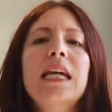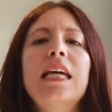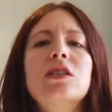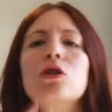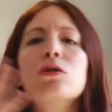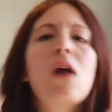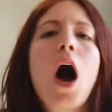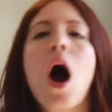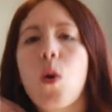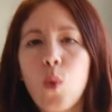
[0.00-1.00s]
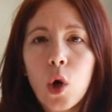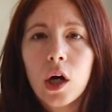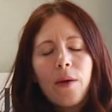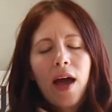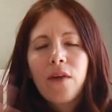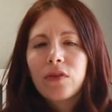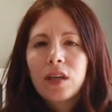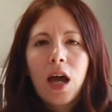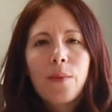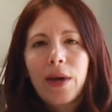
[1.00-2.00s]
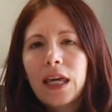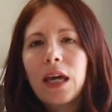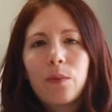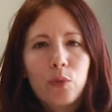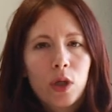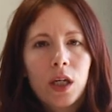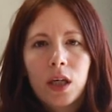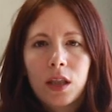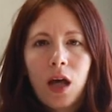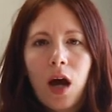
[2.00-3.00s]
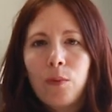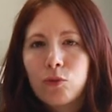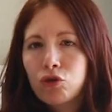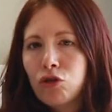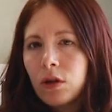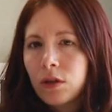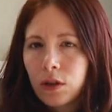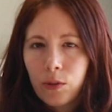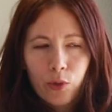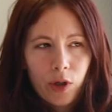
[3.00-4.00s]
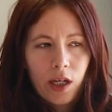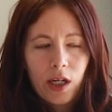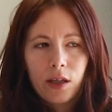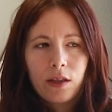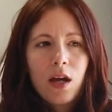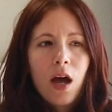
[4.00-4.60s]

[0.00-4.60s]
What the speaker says: It's a lot of work. Half the time I can't breathe. I'm struggling to breathe.